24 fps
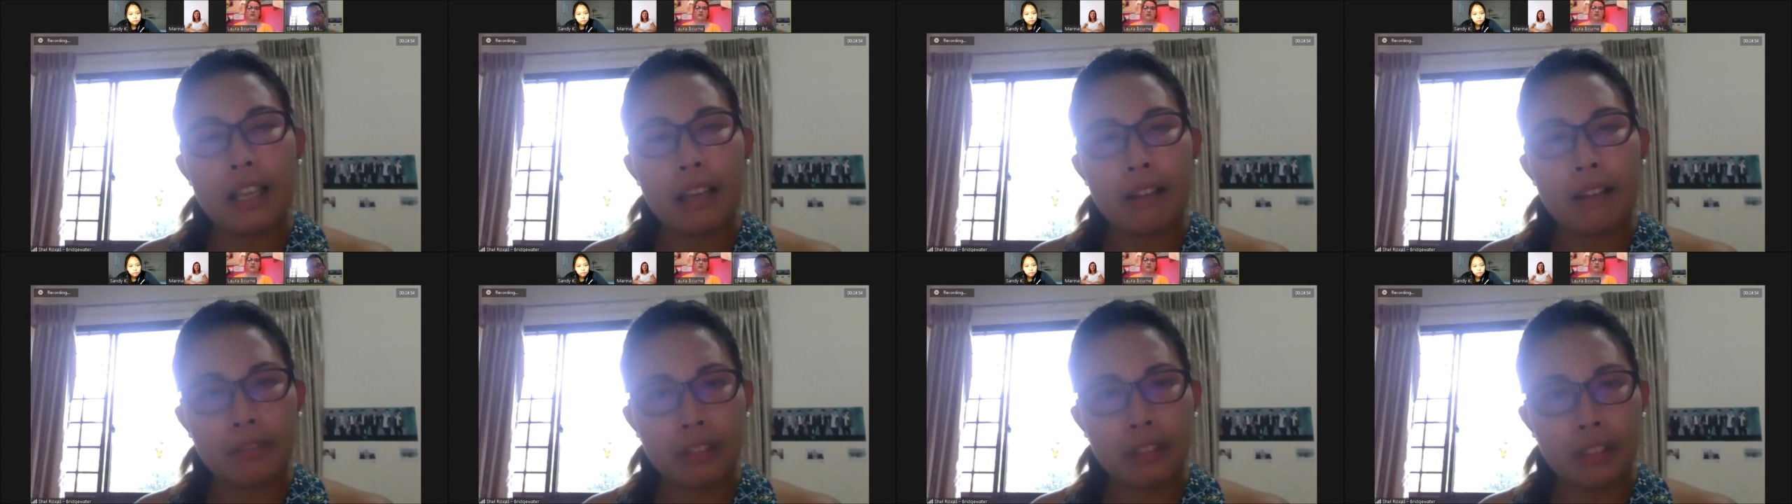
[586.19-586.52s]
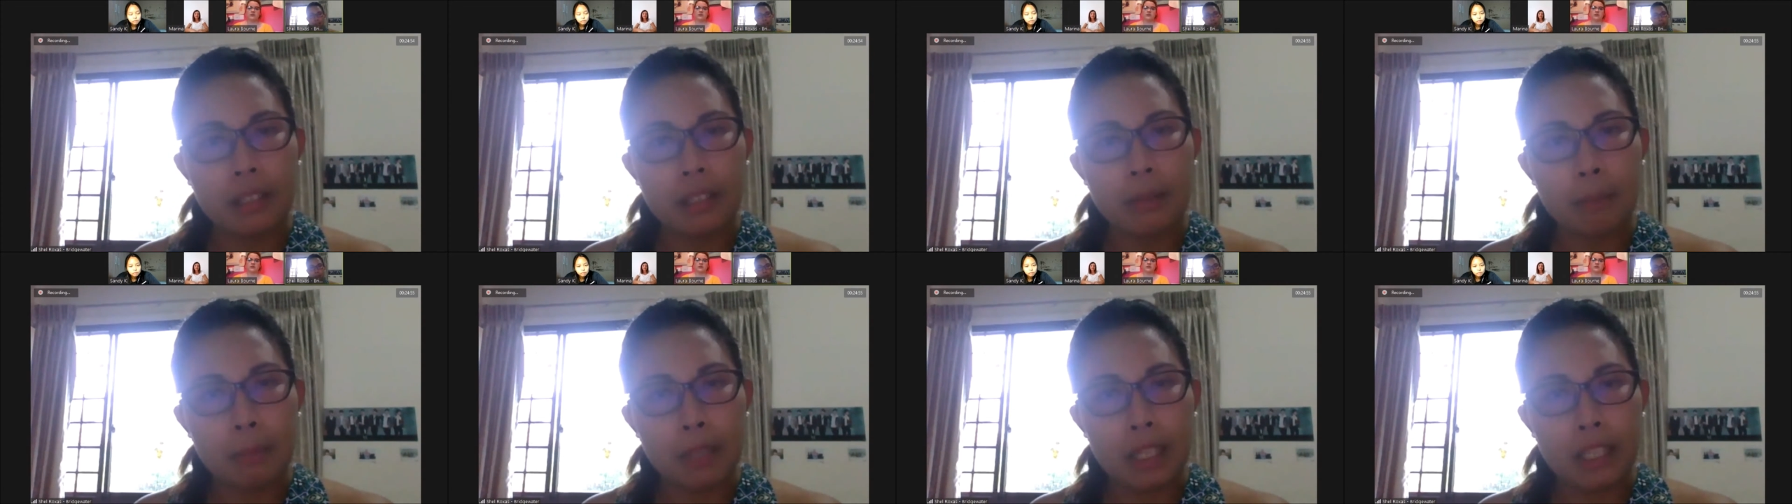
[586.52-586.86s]

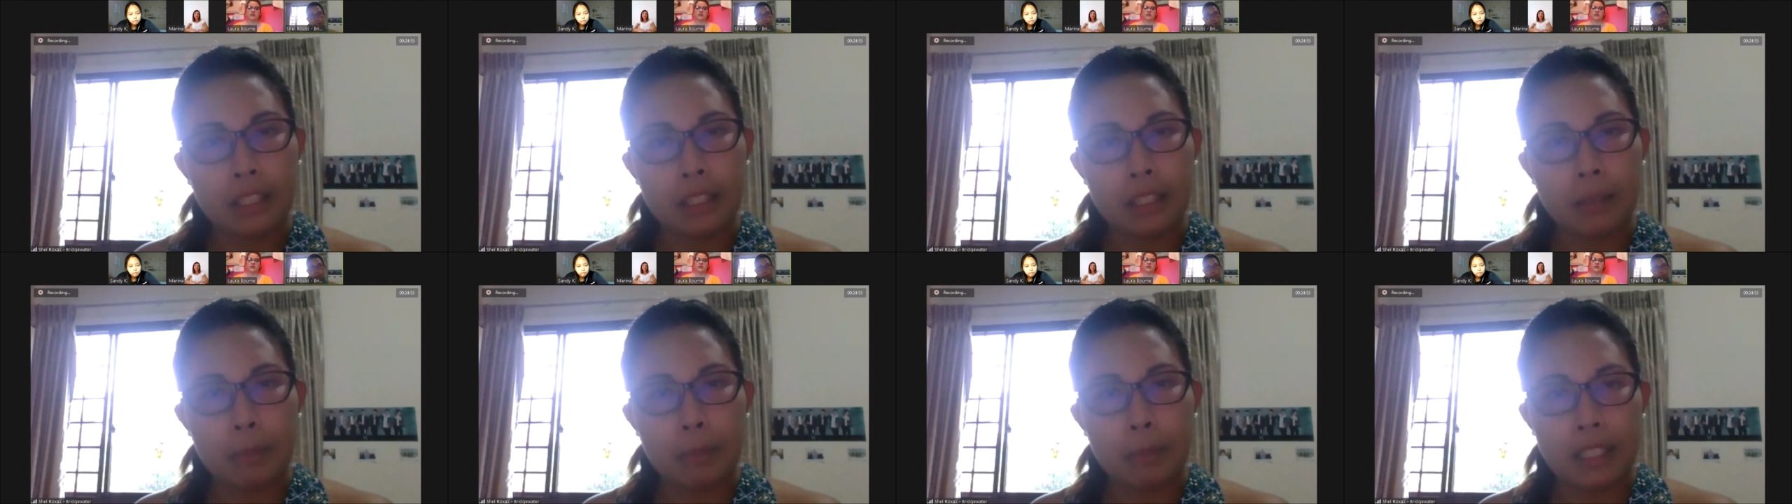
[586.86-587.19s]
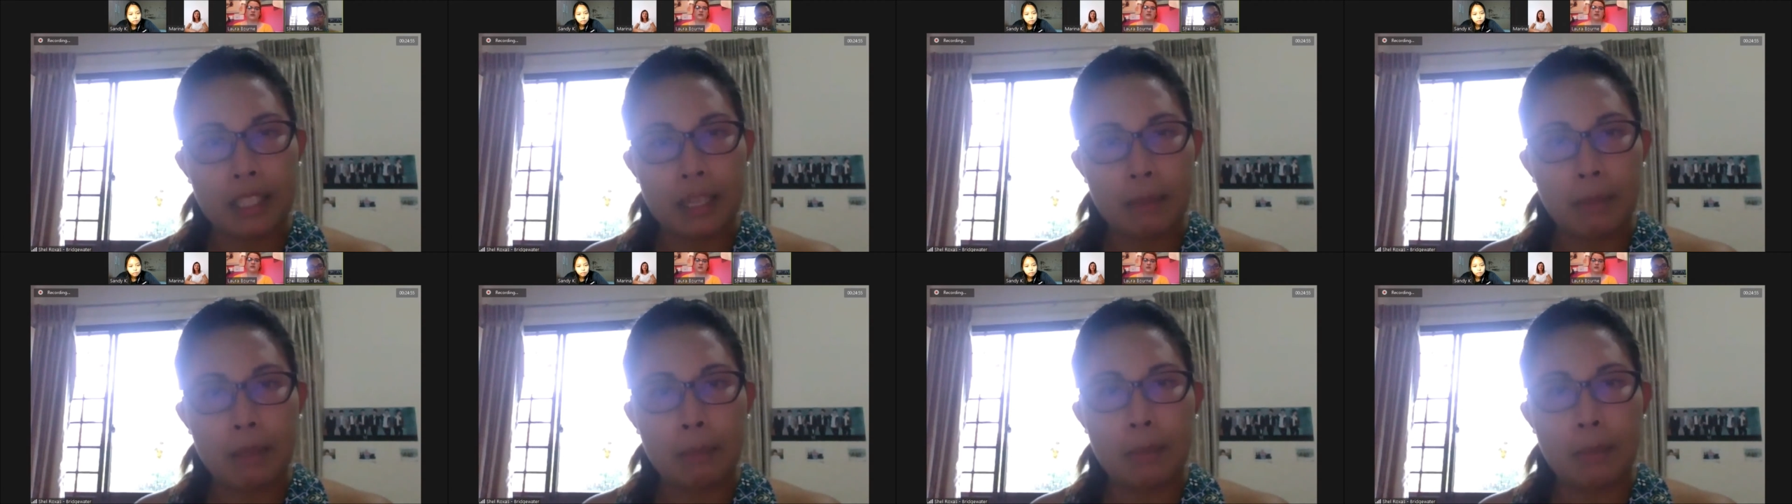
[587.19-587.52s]
heavily by the
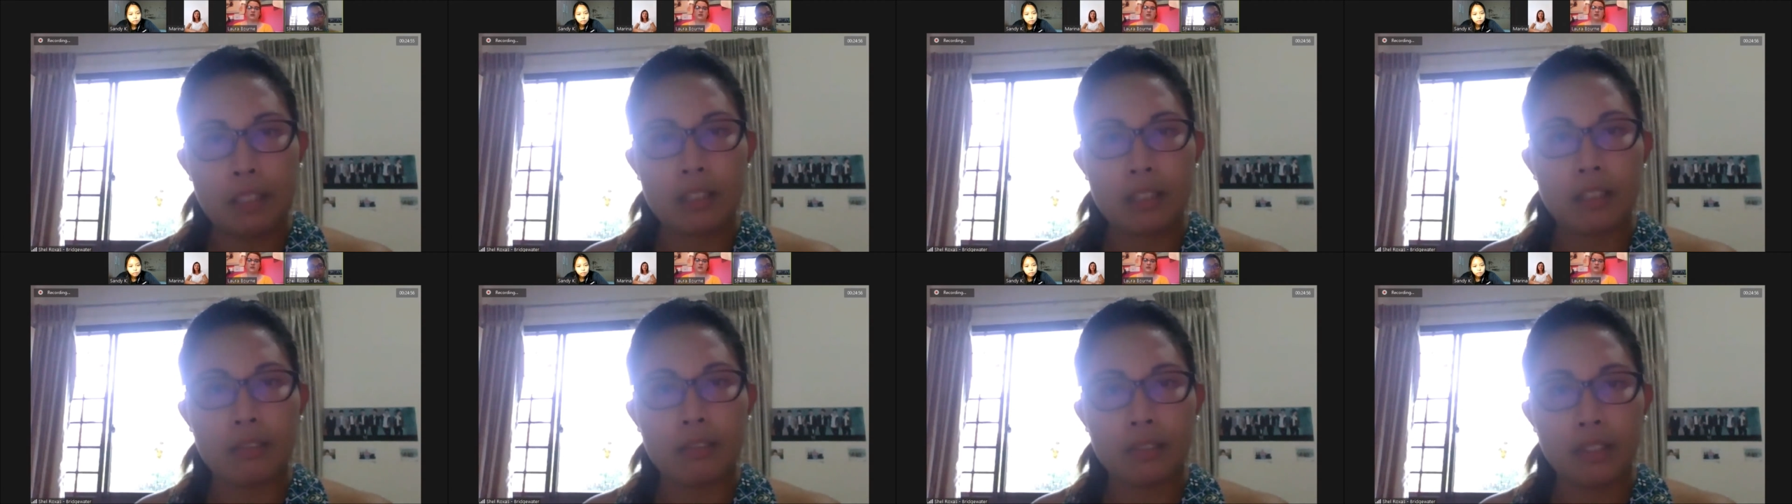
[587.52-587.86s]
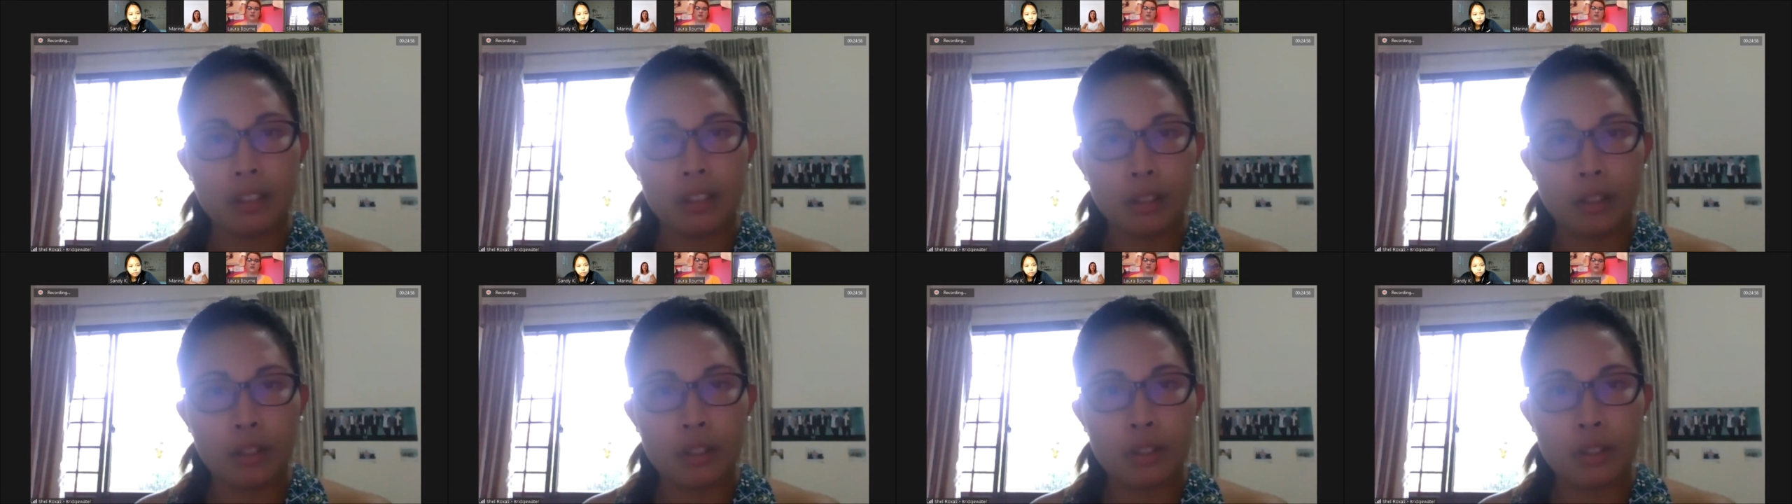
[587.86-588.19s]
pandemic because of
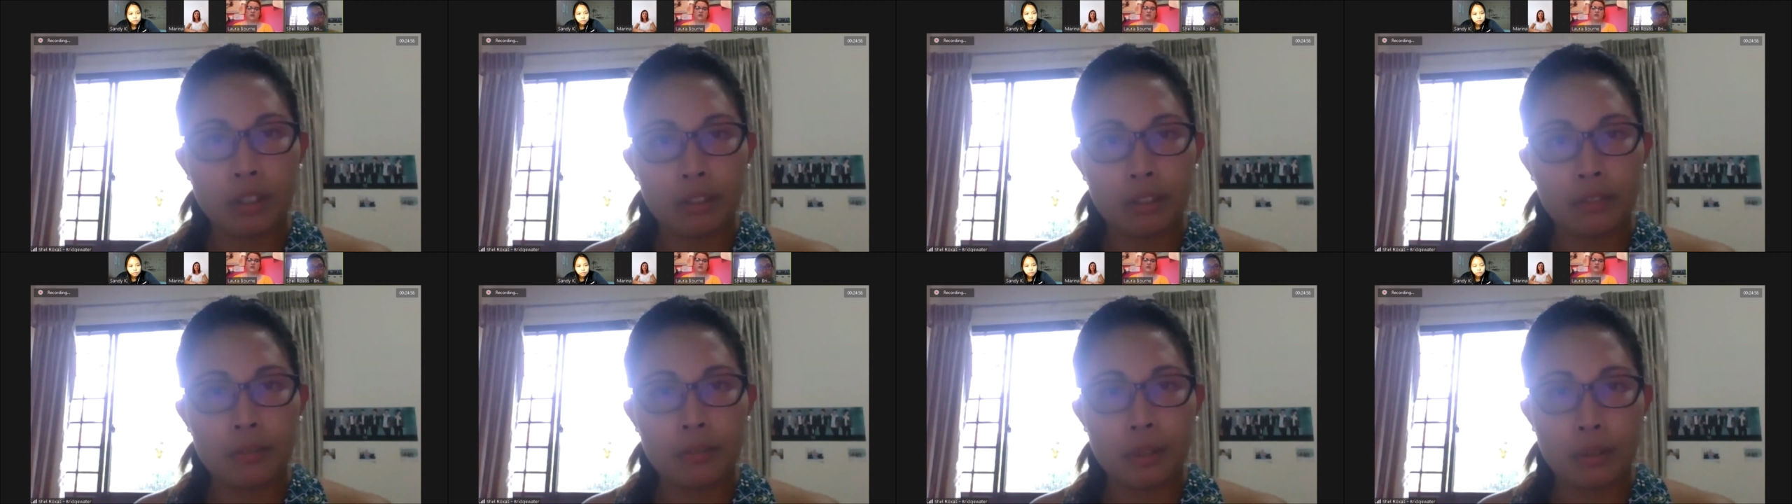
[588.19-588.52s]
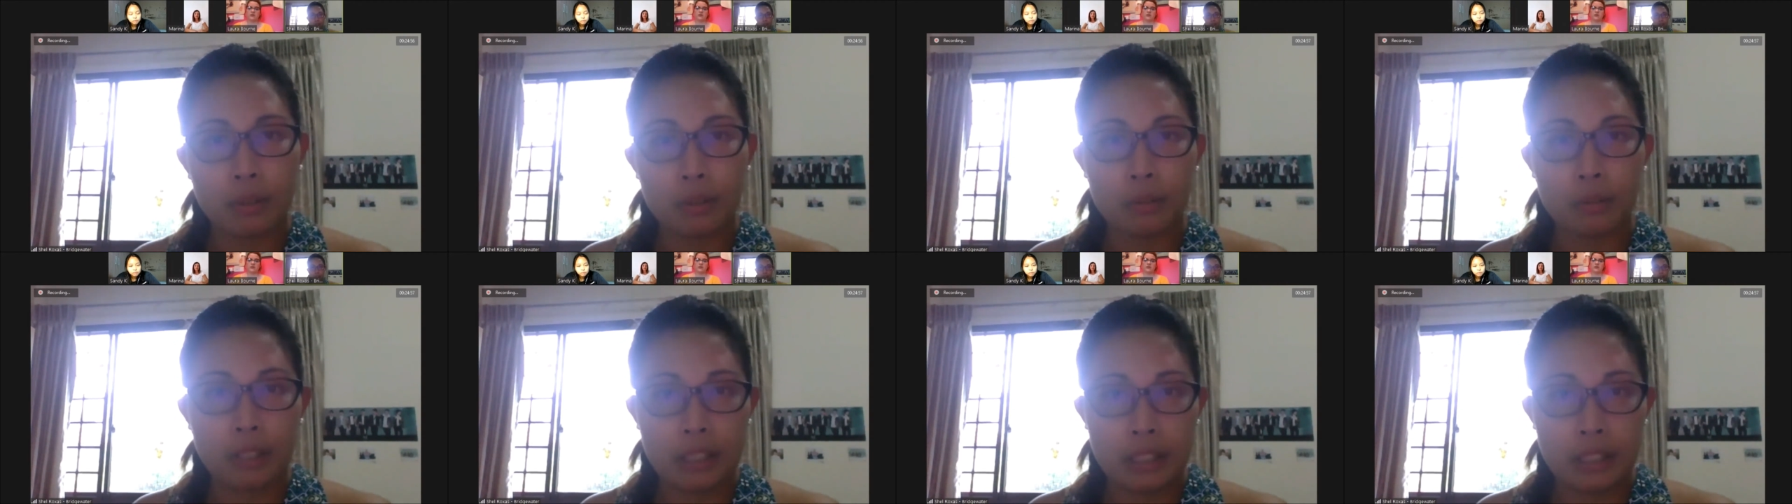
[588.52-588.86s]
the loss of
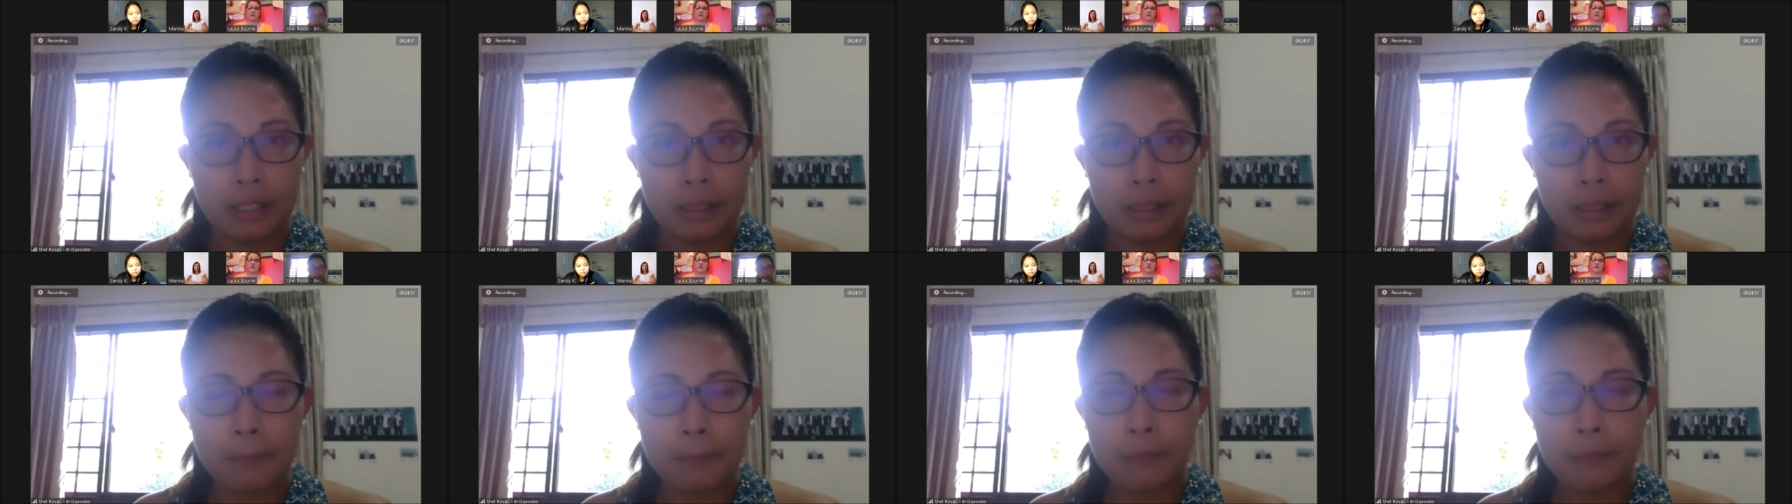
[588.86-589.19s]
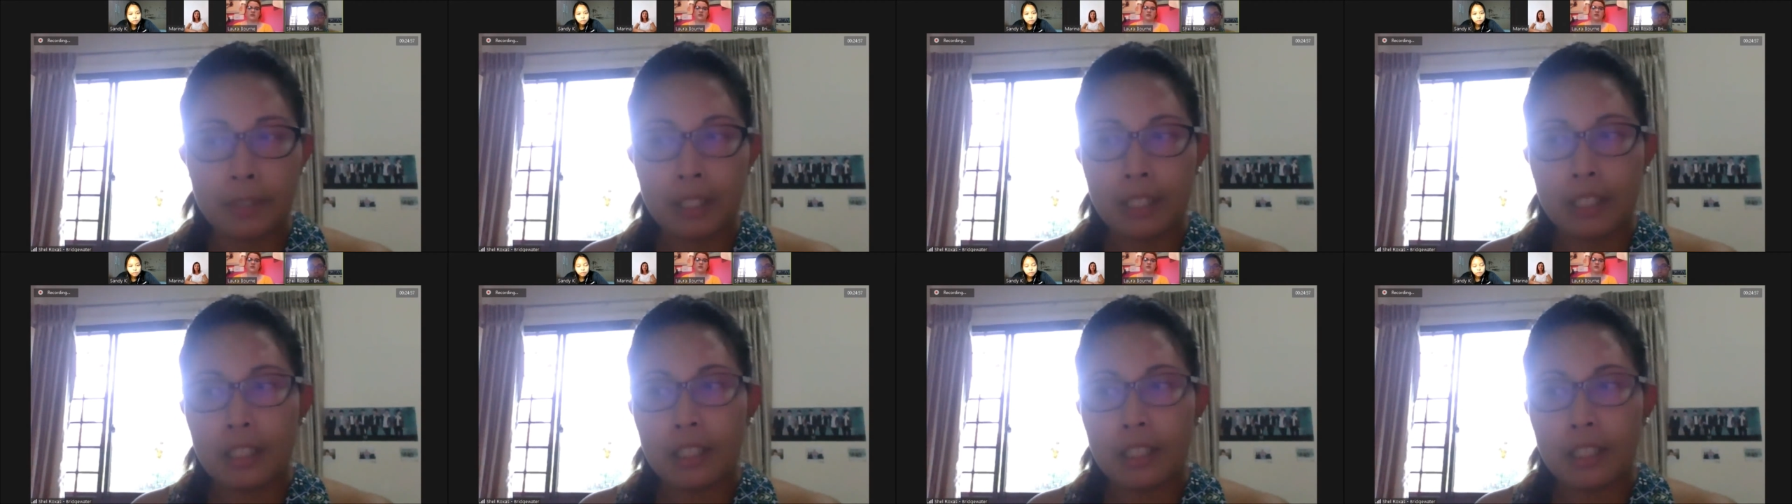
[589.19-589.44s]
tourism.